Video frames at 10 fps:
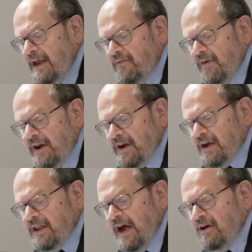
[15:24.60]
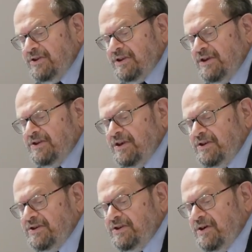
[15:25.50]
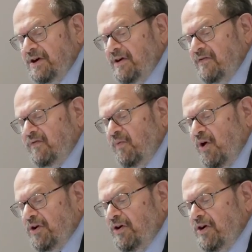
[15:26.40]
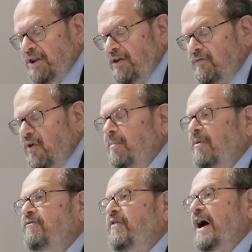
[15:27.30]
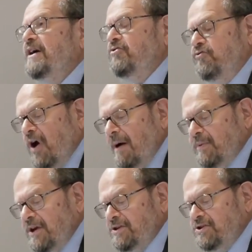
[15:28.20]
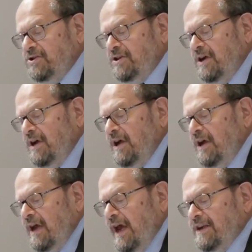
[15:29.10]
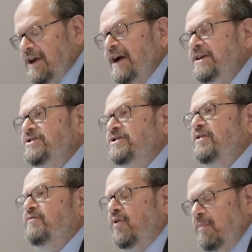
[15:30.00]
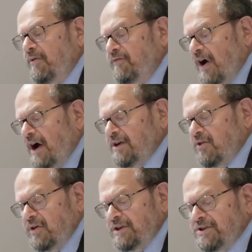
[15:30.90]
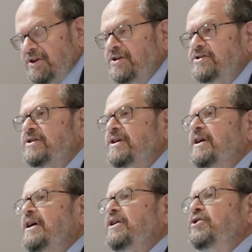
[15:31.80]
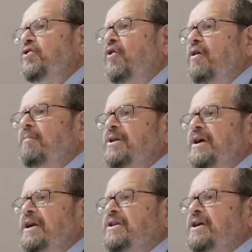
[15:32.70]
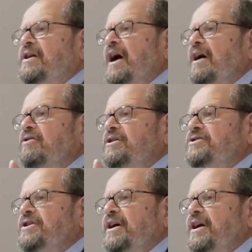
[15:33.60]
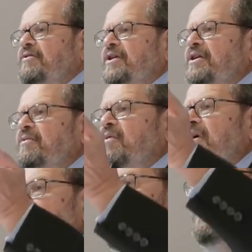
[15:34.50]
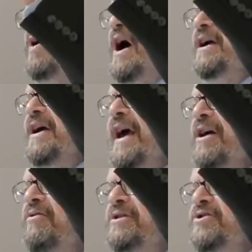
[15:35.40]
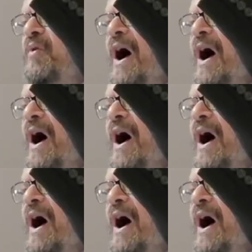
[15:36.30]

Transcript: any event, clouds consist of water in the form of fine droplets and ice in the form of fine crystals. Normally, the cloud is an area where air is